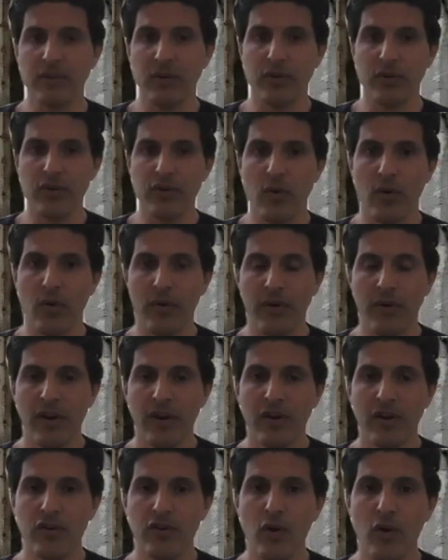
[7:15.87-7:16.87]
or
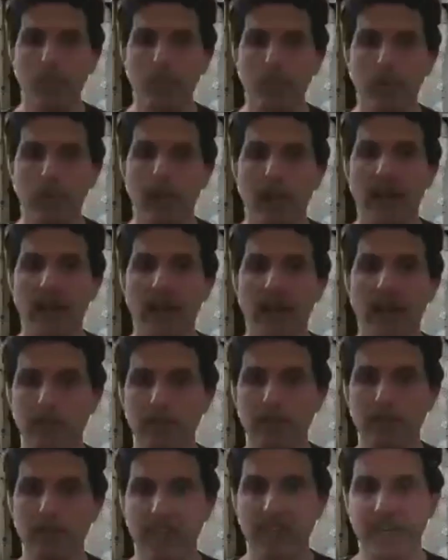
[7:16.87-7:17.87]
no blockage
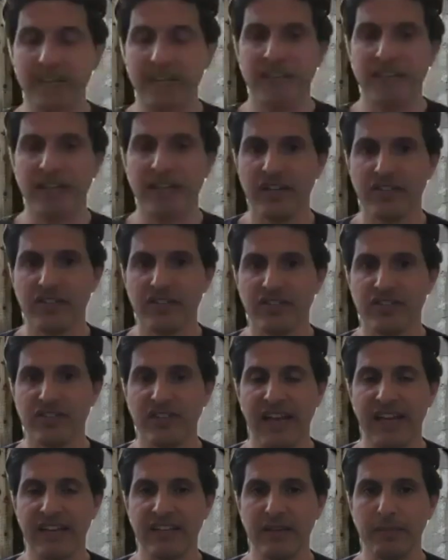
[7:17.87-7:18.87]
within a
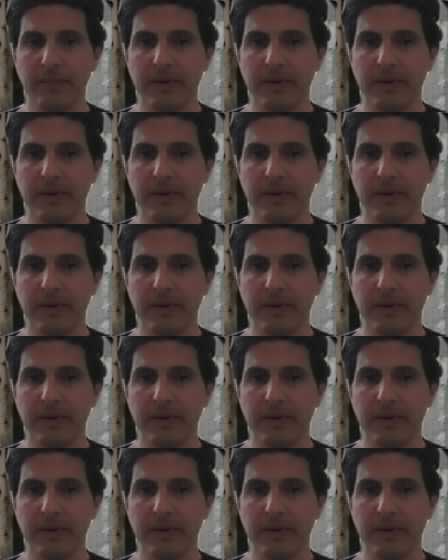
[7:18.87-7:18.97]
society.